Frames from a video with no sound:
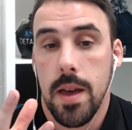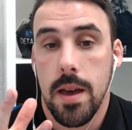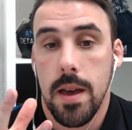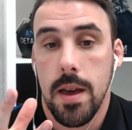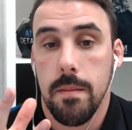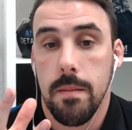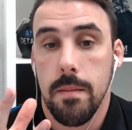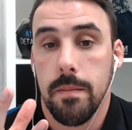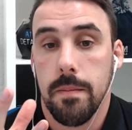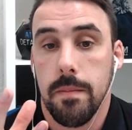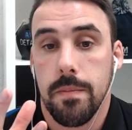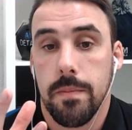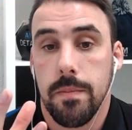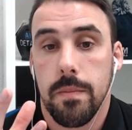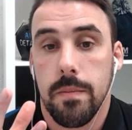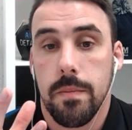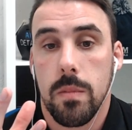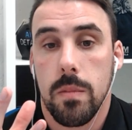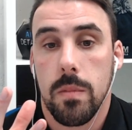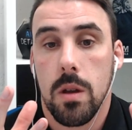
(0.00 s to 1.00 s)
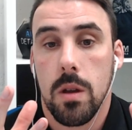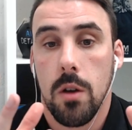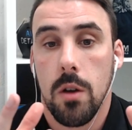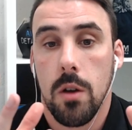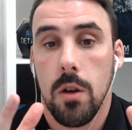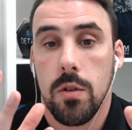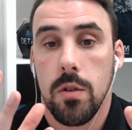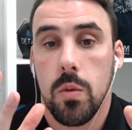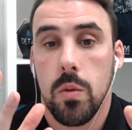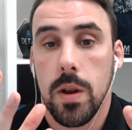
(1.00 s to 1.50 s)

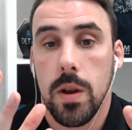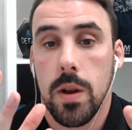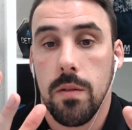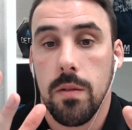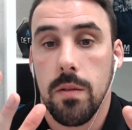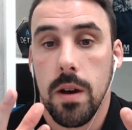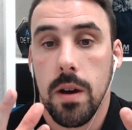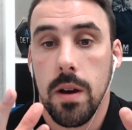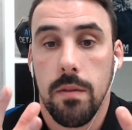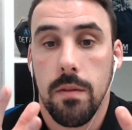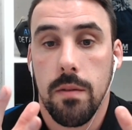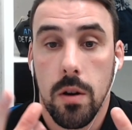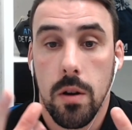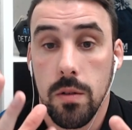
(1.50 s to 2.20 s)
125,